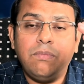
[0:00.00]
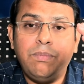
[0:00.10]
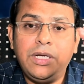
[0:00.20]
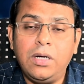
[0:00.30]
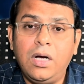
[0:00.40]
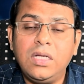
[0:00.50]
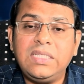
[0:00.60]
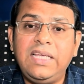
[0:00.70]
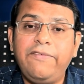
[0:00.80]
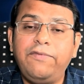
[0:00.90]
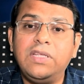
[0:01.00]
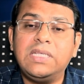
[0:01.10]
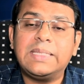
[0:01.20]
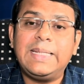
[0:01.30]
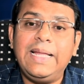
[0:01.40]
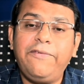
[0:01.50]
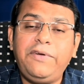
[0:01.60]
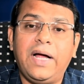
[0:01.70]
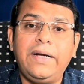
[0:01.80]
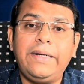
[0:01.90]
because if this is
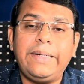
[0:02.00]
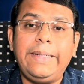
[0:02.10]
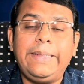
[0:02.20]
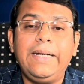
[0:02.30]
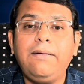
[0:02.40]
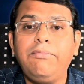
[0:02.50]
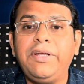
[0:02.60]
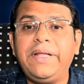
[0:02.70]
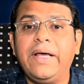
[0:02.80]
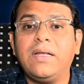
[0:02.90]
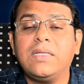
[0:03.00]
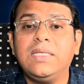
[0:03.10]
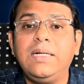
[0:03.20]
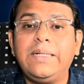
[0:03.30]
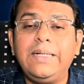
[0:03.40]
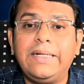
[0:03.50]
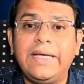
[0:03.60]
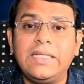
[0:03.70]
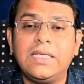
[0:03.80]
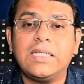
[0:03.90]
left untreated it can result in
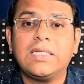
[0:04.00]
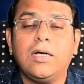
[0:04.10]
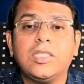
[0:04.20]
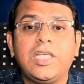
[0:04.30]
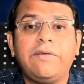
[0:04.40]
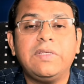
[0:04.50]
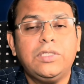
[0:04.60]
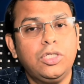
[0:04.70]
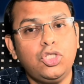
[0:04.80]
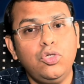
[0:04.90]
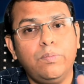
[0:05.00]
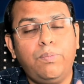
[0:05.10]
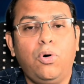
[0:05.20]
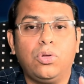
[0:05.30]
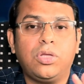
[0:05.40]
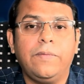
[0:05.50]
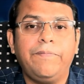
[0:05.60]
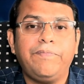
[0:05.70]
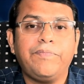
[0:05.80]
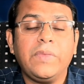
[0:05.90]
dangerous consequences to both
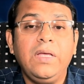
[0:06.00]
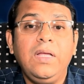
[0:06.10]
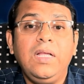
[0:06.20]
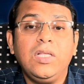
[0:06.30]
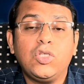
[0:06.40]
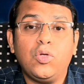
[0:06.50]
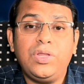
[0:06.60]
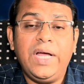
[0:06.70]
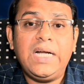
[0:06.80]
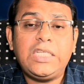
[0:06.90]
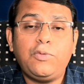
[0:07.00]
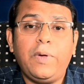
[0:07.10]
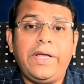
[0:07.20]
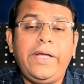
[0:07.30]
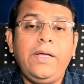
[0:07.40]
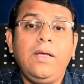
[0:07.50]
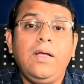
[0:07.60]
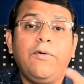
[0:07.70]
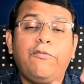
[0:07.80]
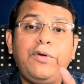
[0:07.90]
so that's why
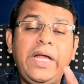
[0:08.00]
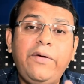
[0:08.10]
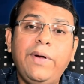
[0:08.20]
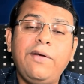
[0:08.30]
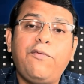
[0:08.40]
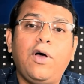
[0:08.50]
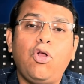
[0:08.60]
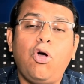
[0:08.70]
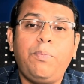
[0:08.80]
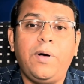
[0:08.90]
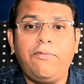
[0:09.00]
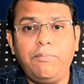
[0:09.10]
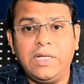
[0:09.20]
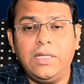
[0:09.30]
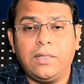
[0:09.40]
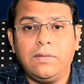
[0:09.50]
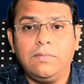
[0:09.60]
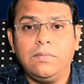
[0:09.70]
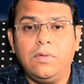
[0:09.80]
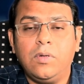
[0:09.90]
frequent follow up of mother
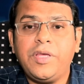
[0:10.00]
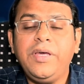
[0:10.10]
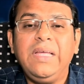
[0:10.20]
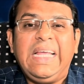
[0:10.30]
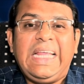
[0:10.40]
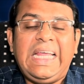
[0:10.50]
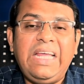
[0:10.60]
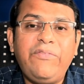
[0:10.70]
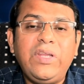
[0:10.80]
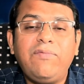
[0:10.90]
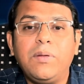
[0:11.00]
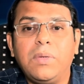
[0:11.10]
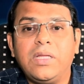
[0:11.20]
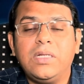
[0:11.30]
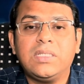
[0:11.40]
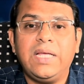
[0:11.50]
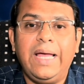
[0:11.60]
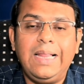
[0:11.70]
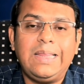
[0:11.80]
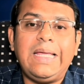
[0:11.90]
okay even if the mother is
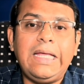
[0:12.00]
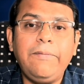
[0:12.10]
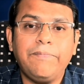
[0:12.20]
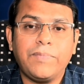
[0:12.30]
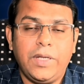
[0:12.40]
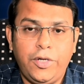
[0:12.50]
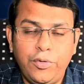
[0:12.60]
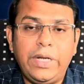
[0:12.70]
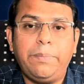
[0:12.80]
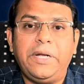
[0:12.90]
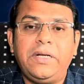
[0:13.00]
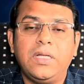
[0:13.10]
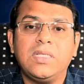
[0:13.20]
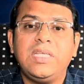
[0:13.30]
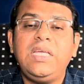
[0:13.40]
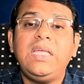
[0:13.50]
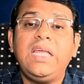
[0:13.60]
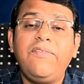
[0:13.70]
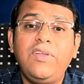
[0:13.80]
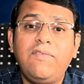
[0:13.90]
healthy during pregnancy
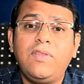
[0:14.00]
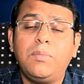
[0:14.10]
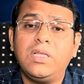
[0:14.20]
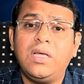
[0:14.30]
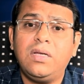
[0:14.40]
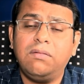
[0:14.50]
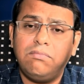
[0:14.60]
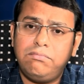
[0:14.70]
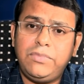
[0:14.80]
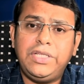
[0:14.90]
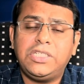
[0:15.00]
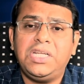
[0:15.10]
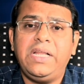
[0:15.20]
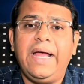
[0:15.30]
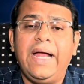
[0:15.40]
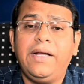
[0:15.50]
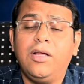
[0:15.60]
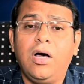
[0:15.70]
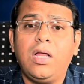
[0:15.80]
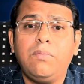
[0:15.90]
even if the mother initially had
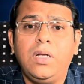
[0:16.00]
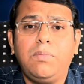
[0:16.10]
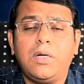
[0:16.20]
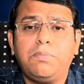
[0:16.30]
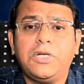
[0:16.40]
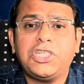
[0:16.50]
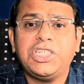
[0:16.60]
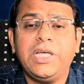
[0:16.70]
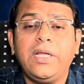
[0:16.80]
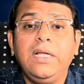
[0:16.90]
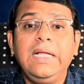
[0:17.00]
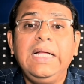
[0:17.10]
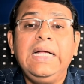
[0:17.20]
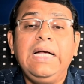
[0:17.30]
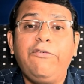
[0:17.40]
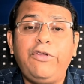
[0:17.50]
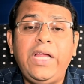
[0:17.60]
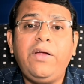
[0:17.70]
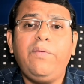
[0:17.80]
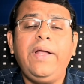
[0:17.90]
normal blood pressure,
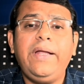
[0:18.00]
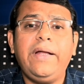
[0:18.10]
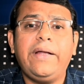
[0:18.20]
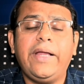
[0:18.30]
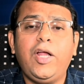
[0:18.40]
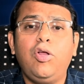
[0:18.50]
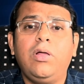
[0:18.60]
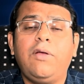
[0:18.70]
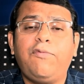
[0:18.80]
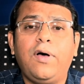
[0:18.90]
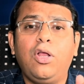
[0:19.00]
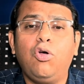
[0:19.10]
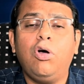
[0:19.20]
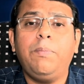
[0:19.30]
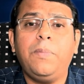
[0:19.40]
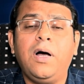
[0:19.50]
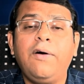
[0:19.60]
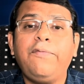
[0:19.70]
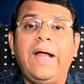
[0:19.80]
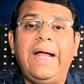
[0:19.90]
frequent and regular follow-up
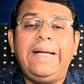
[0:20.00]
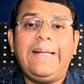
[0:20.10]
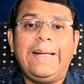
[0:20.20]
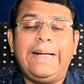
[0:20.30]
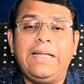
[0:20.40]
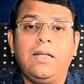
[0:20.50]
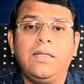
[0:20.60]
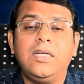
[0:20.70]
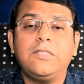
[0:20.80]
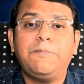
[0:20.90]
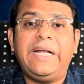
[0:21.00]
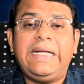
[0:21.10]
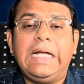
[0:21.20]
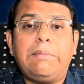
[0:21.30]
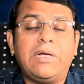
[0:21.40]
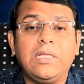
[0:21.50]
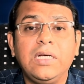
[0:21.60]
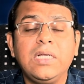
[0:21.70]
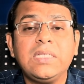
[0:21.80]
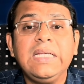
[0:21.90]
of antenatal that is pregnant mothers